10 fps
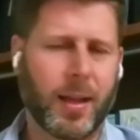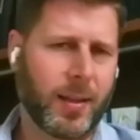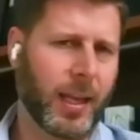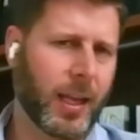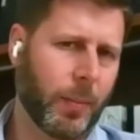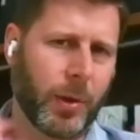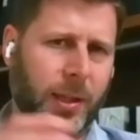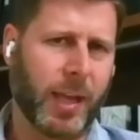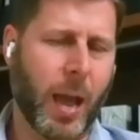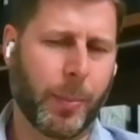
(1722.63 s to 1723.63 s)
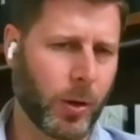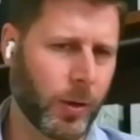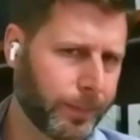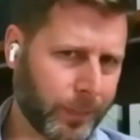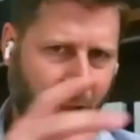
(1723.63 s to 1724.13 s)
They come with
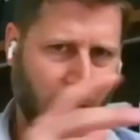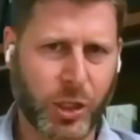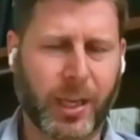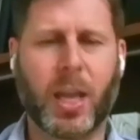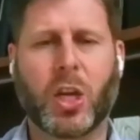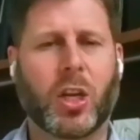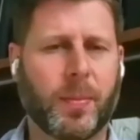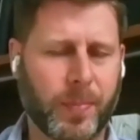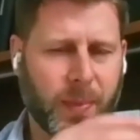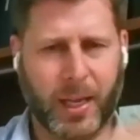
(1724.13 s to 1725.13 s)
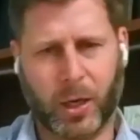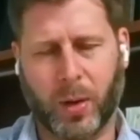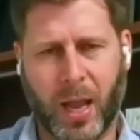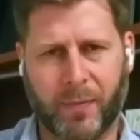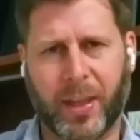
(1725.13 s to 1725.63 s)
capital, education. They don't
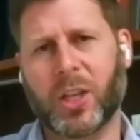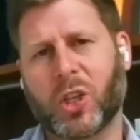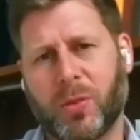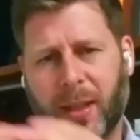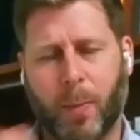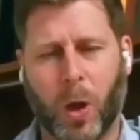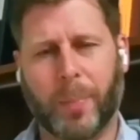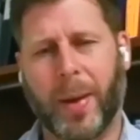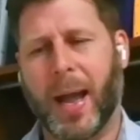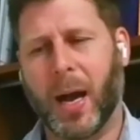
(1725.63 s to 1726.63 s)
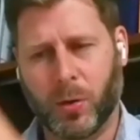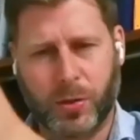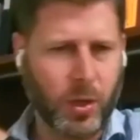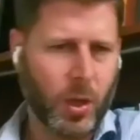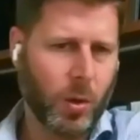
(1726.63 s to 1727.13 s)
have the history. They want to buy a
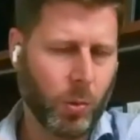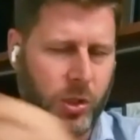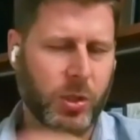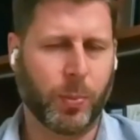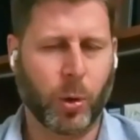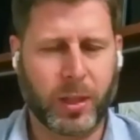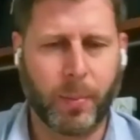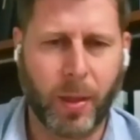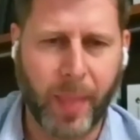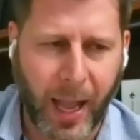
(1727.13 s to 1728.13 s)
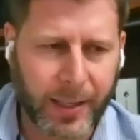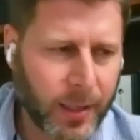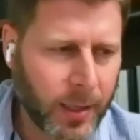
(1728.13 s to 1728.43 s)
house. We'll support them on that.